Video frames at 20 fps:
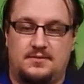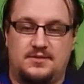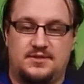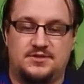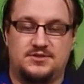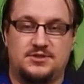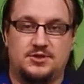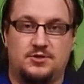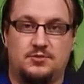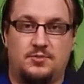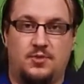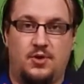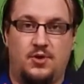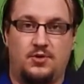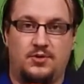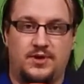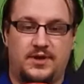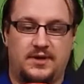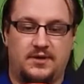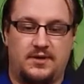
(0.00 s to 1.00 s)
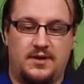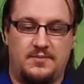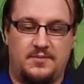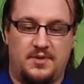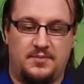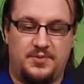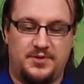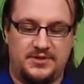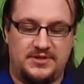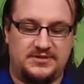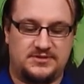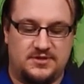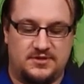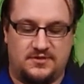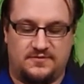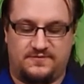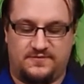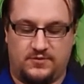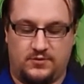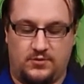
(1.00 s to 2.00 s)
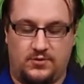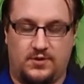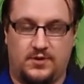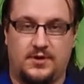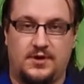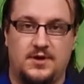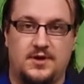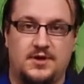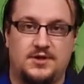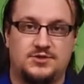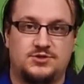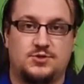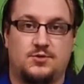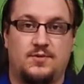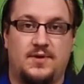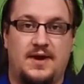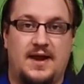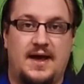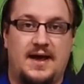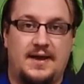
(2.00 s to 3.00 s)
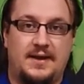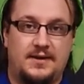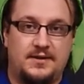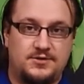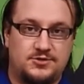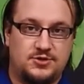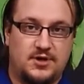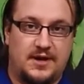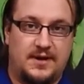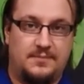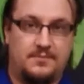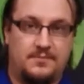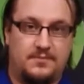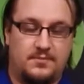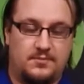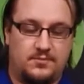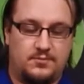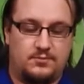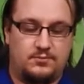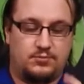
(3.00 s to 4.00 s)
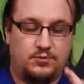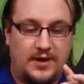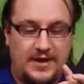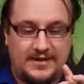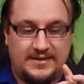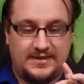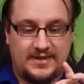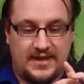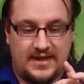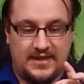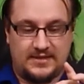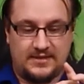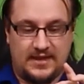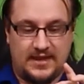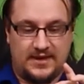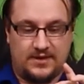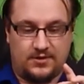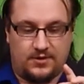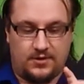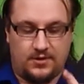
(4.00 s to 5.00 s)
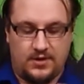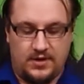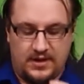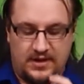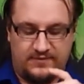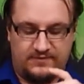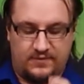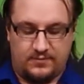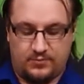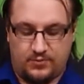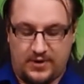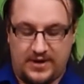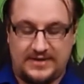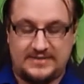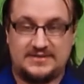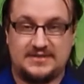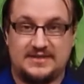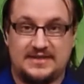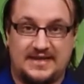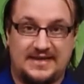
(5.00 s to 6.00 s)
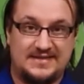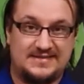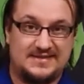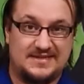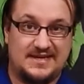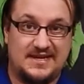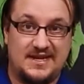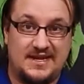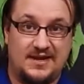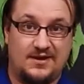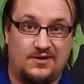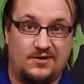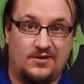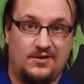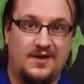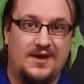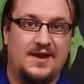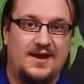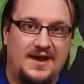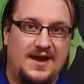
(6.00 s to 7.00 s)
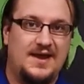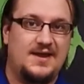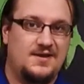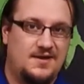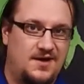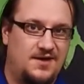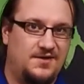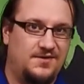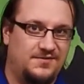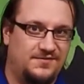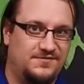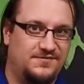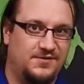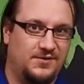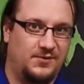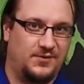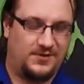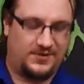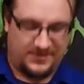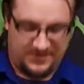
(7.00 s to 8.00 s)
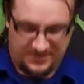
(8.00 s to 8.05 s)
this little bowl here, and I'm going to put this on the floor so when I try and break the egg later, if it breaks, it lands in here and not on the floor,